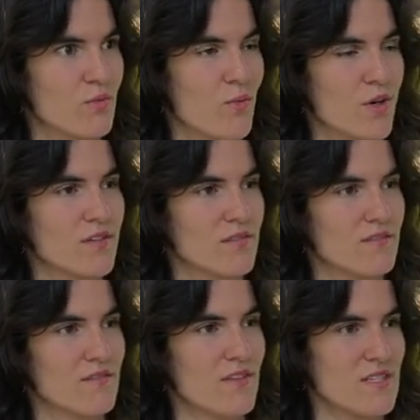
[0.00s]
weren't
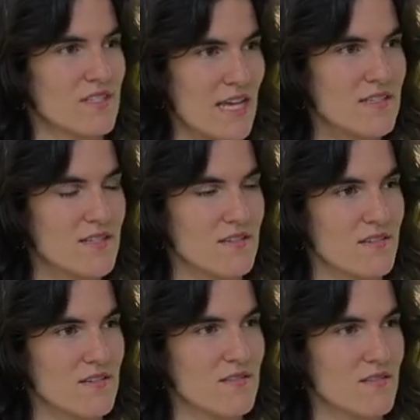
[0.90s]
the
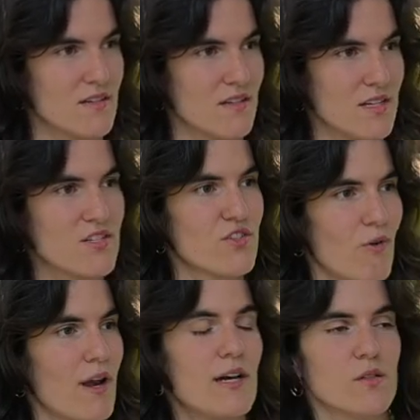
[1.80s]
senses the least
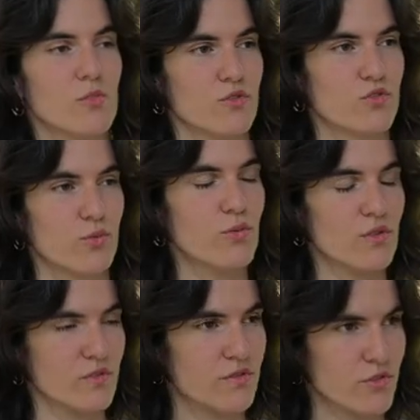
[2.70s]
reliable
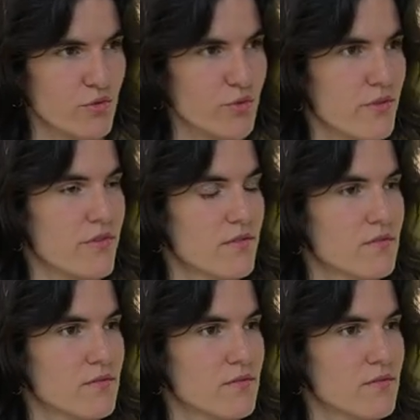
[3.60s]
tool for truth?